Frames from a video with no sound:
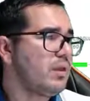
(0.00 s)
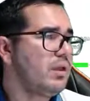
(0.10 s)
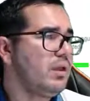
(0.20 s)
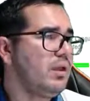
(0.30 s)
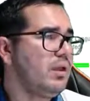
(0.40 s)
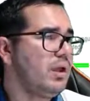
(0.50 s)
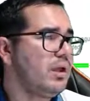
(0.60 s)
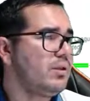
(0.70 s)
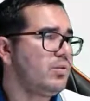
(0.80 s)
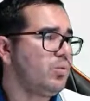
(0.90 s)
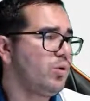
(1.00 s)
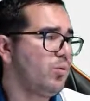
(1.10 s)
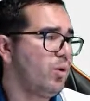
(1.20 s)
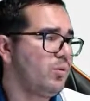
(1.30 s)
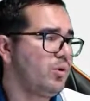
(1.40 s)
And what
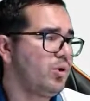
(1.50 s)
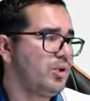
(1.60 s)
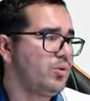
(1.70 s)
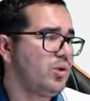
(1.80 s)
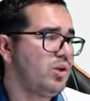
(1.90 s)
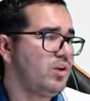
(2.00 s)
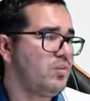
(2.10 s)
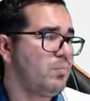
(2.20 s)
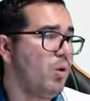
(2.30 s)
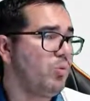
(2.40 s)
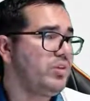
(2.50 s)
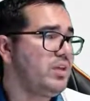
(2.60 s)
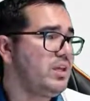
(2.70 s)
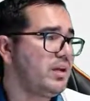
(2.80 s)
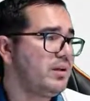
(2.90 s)
we're gonna do here is Bom
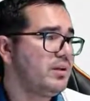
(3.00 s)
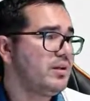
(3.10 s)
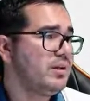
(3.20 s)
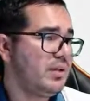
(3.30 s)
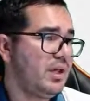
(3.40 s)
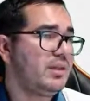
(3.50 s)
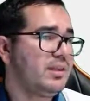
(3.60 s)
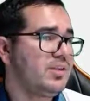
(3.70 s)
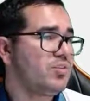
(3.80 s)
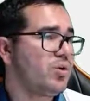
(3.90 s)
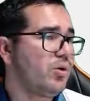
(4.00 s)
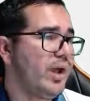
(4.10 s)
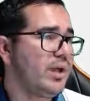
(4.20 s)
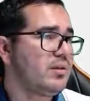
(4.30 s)
Dia, and that's correct.